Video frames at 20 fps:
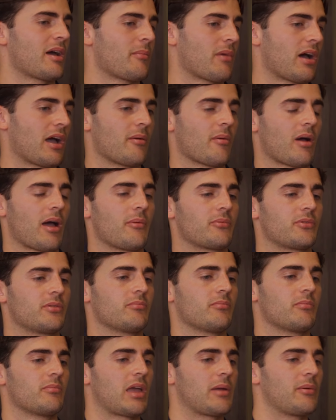I'm
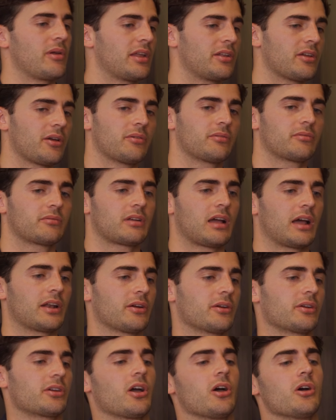maybe I
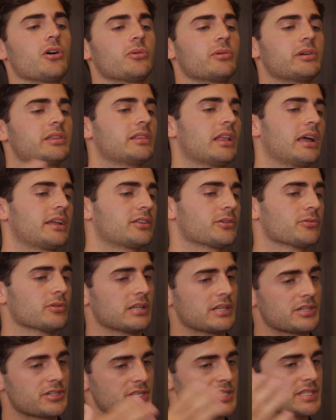don't go with like the
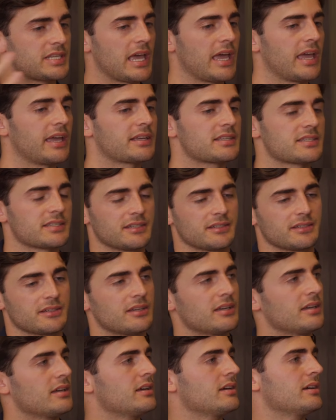religious texts and
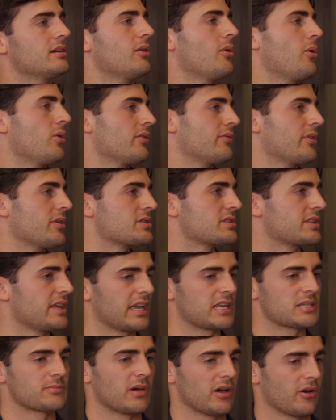all of those
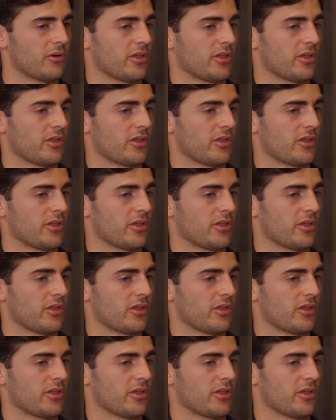things, but